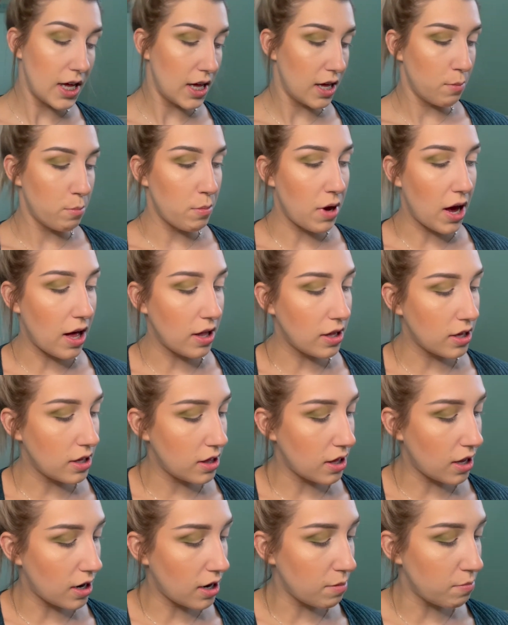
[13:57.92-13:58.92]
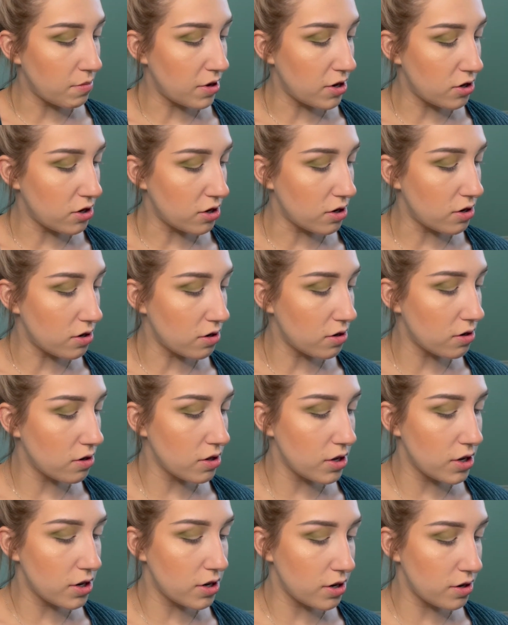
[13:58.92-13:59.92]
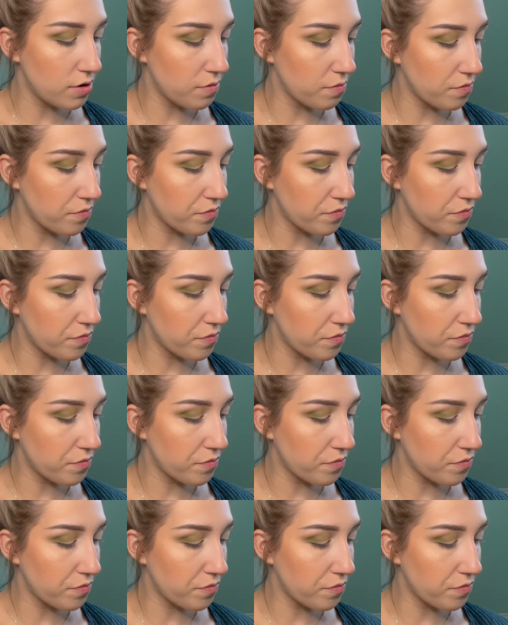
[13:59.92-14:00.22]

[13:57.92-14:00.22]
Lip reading: palette that I mentioned earlier.